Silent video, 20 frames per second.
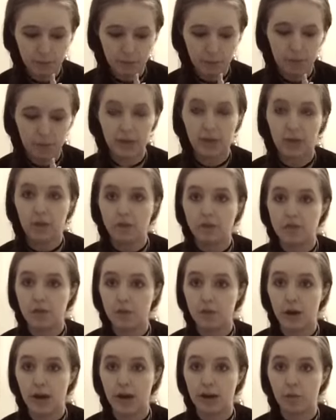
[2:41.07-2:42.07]
but also
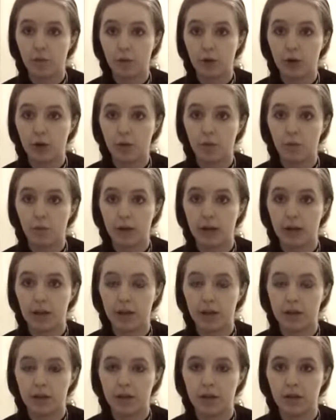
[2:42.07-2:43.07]
I work
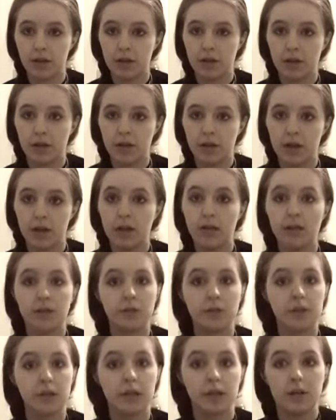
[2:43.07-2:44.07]
with
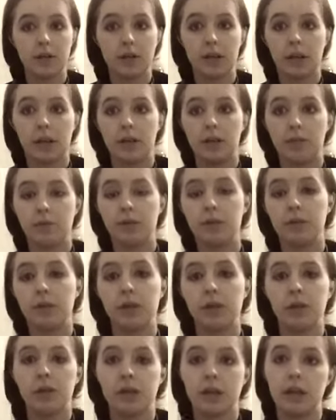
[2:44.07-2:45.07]
Hunan and
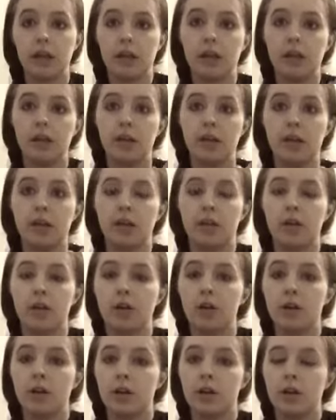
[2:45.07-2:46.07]
Munin, the
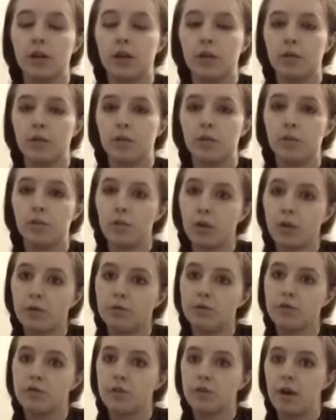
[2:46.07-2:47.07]

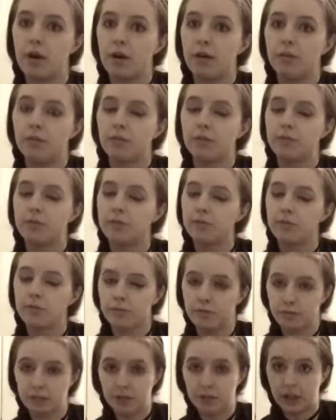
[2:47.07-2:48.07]
crows of
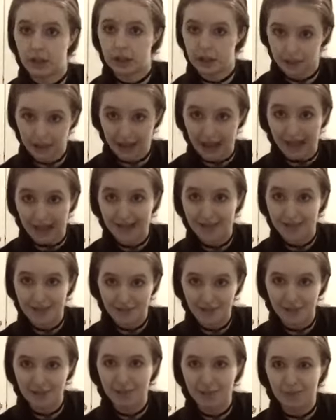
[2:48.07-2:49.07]
the eyes,
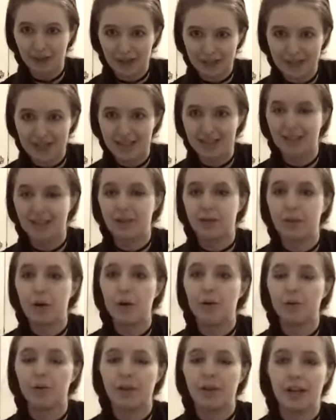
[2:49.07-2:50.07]
basically, of
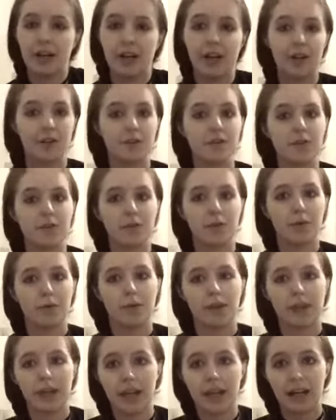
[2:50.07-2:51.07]
Odin, and I also work
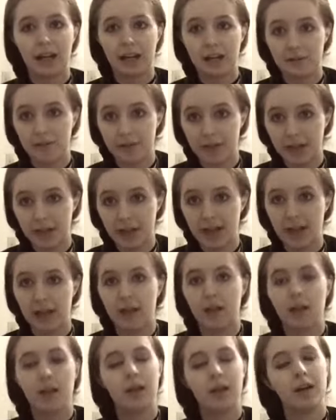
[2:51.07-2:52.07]
with Geddi and Freki,
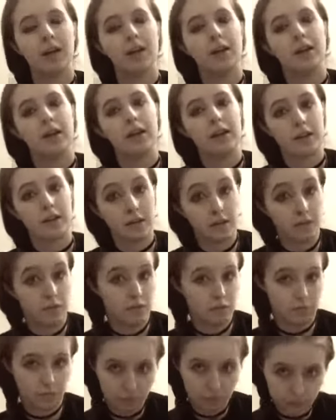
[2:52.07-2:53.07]
his
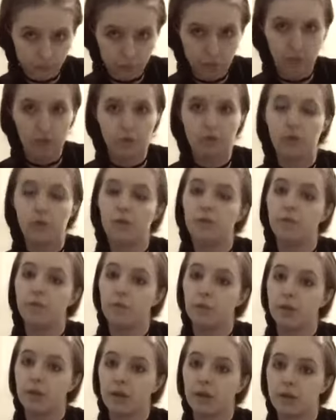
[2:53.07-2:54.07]
wolf
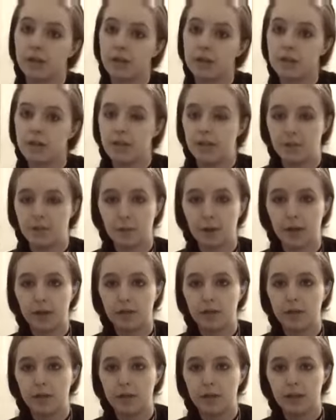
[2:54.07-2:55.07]
familiars, as well.